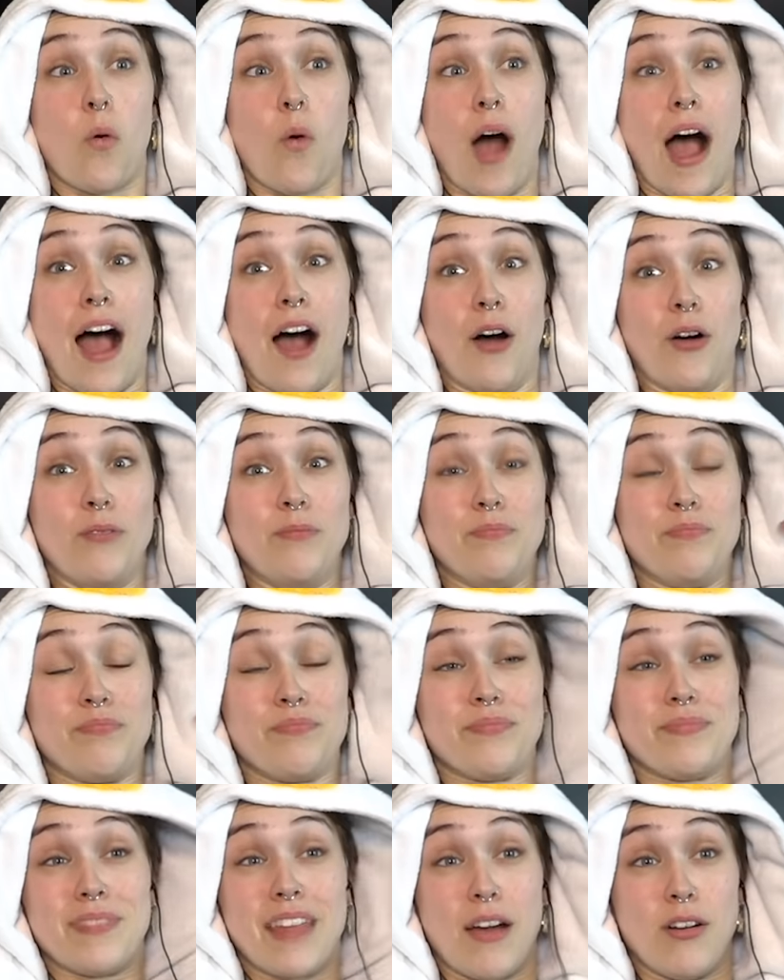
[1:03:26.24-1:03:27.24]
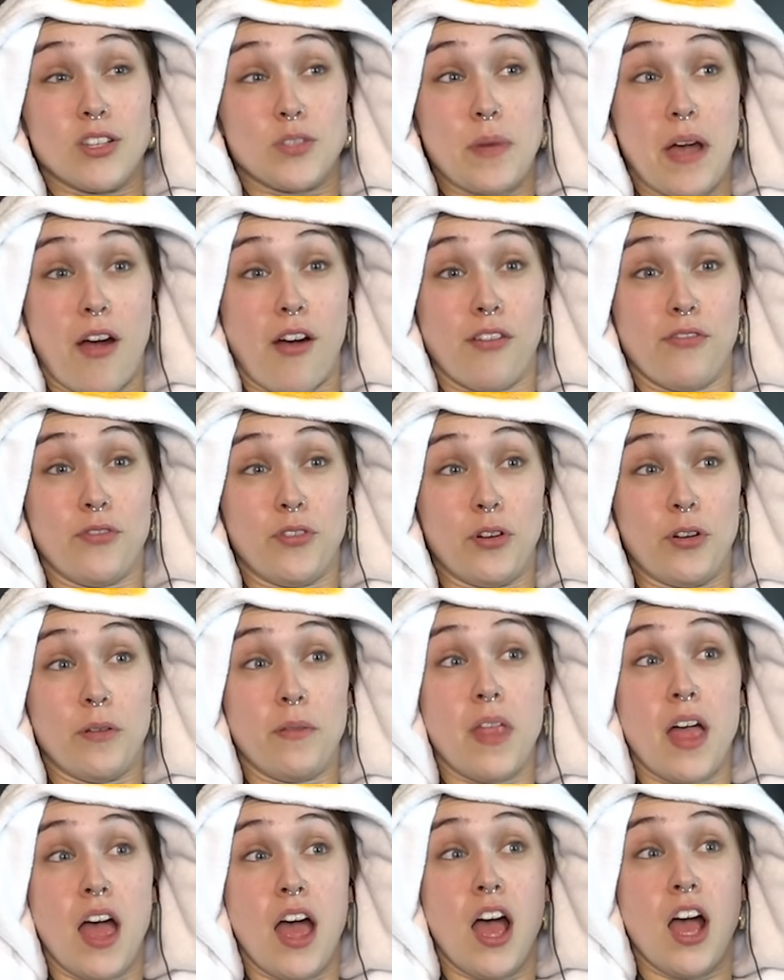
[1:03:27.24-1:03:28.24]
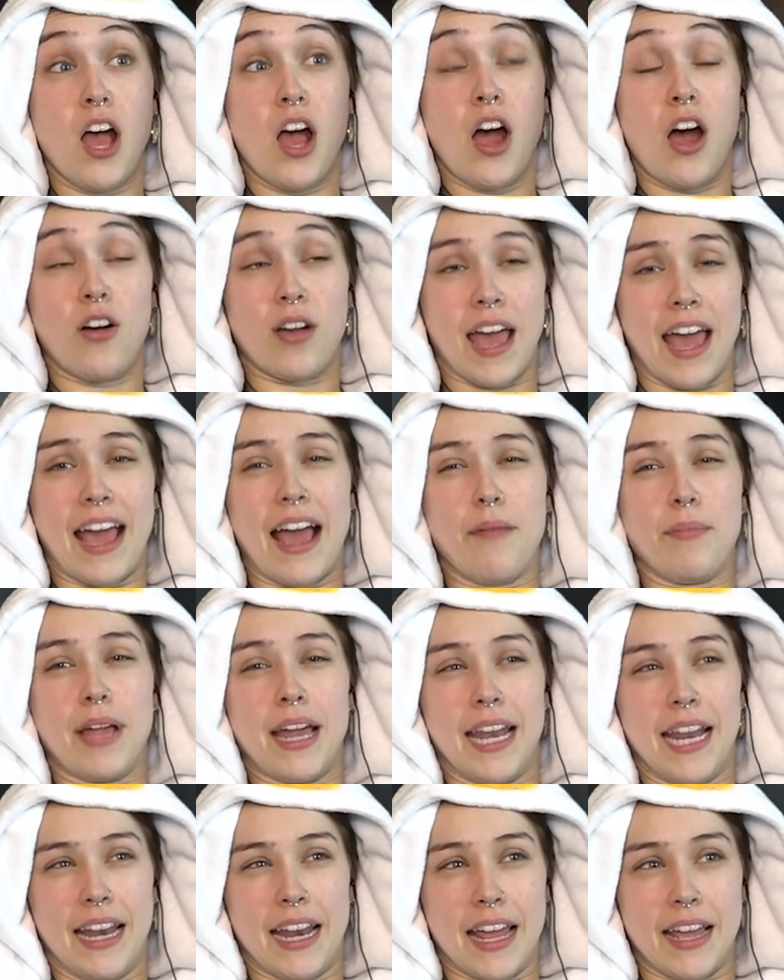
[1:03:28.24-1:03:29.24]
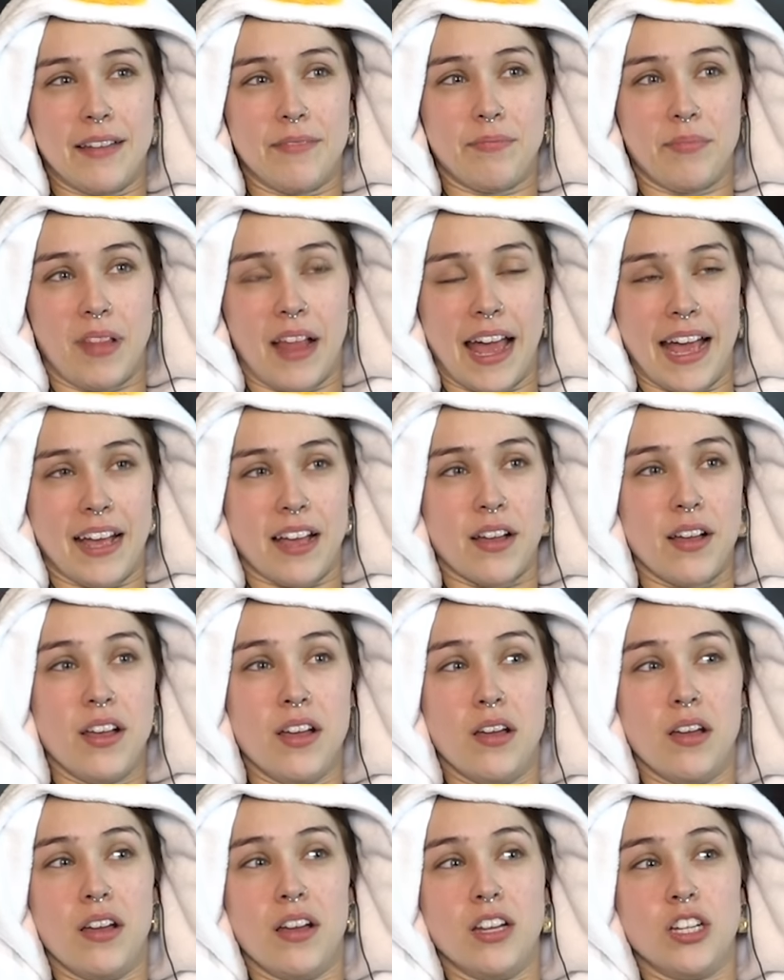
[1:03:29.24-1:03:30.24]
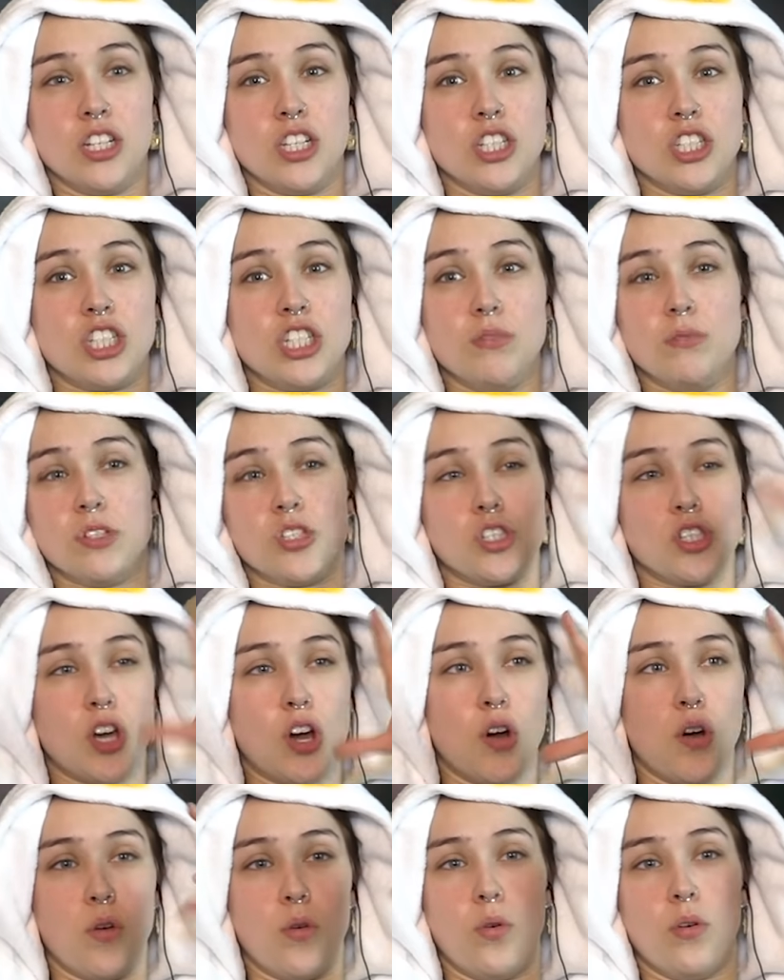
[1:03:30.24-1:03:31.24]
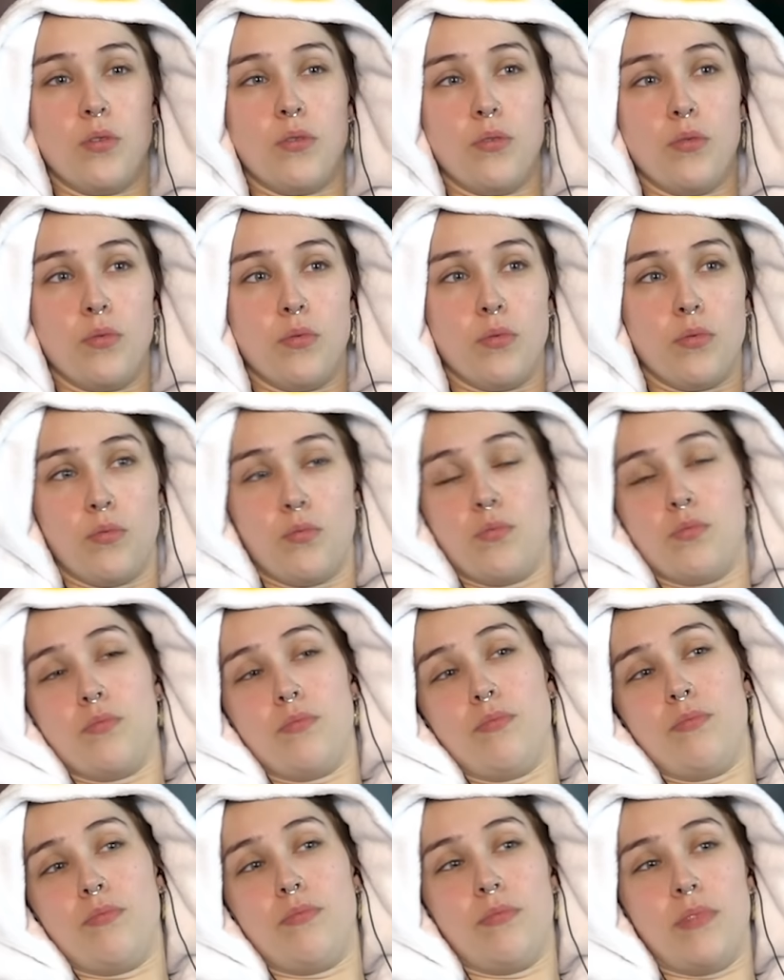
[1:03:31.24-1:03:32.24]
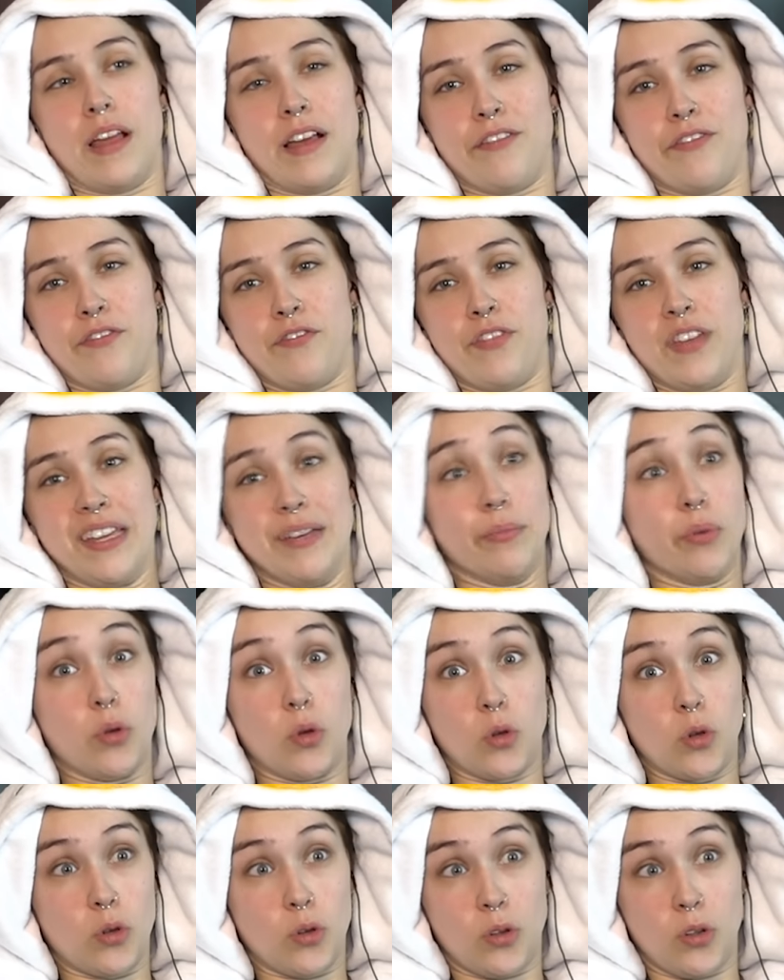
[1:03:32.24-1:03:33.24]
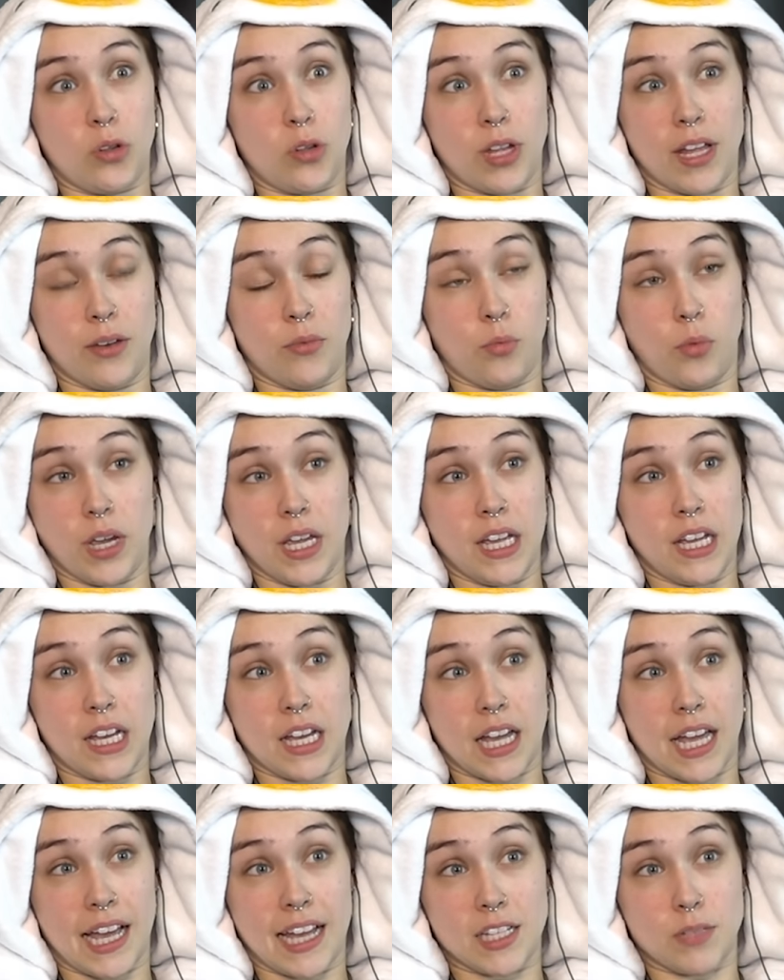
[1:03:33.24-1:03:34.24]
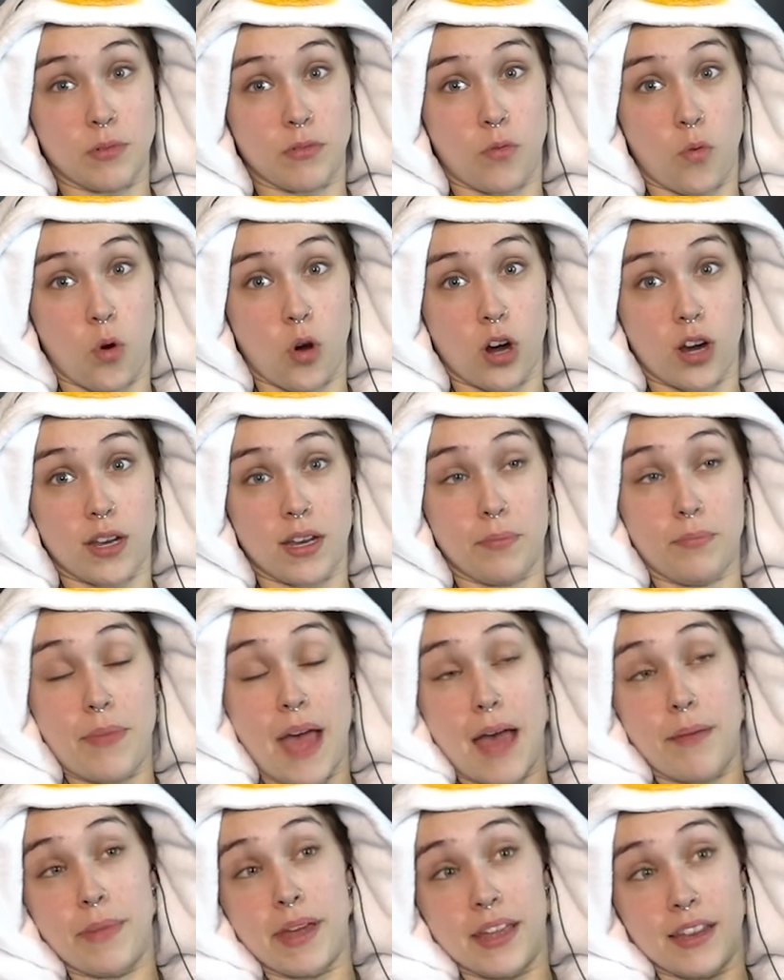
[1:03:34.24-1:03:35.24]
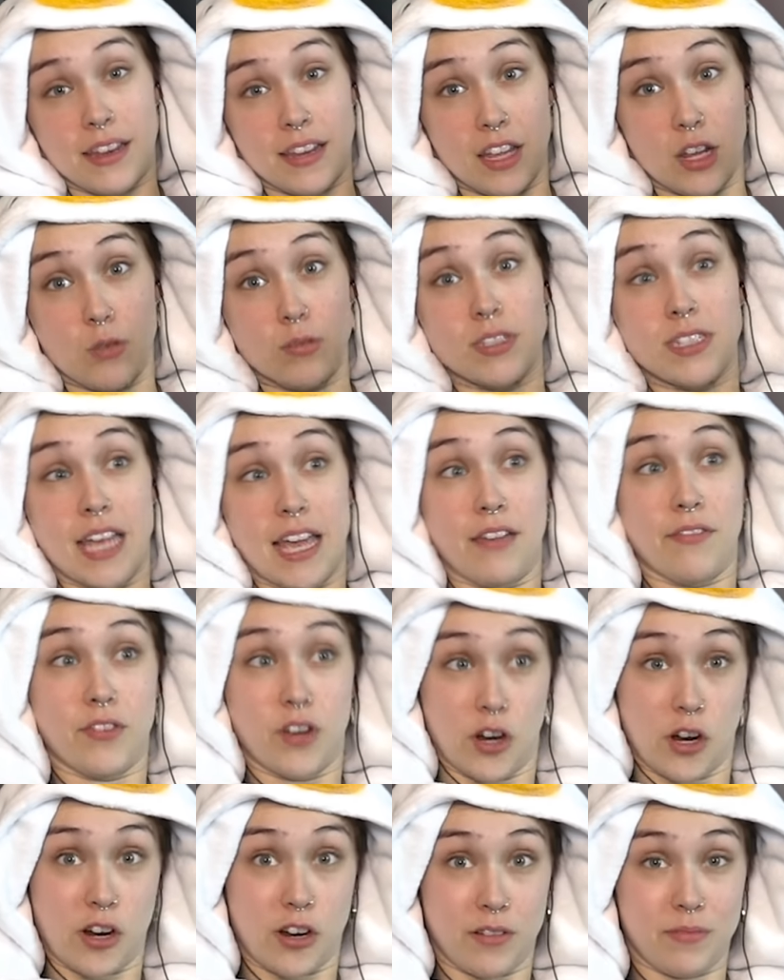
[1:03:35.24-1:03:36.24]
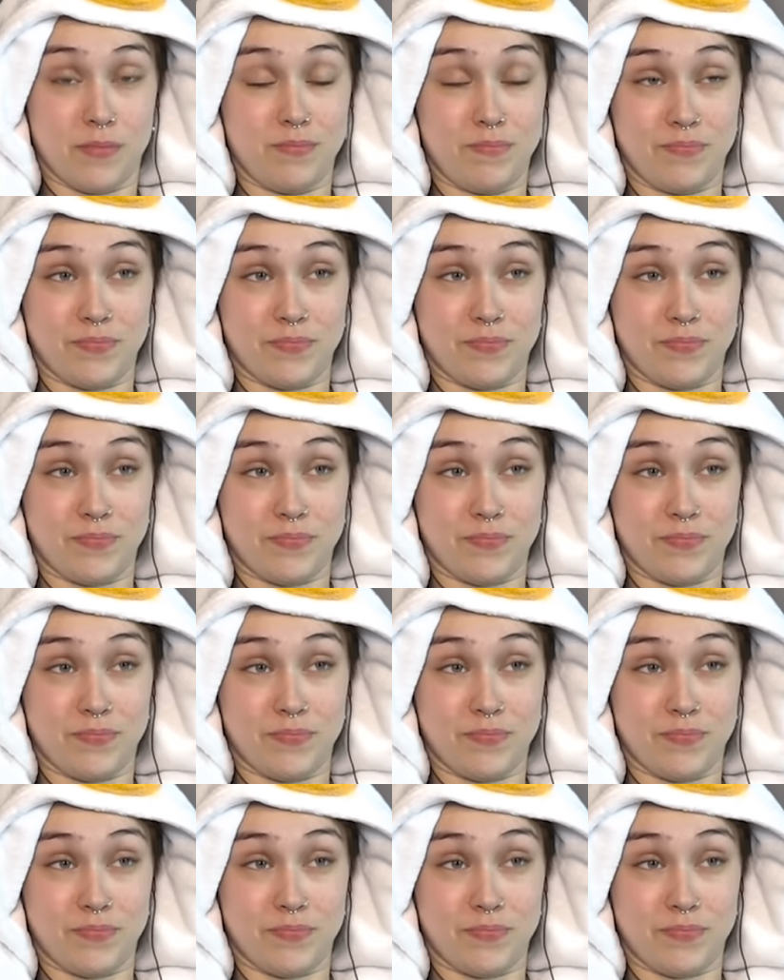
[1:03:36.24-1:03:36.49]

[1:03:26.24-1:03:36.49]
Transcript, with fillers: Wow, that was powerful. Okay, I'm getting it. Like, she was so like feeble and weak, I guess, before, and Batman, you know, saved her.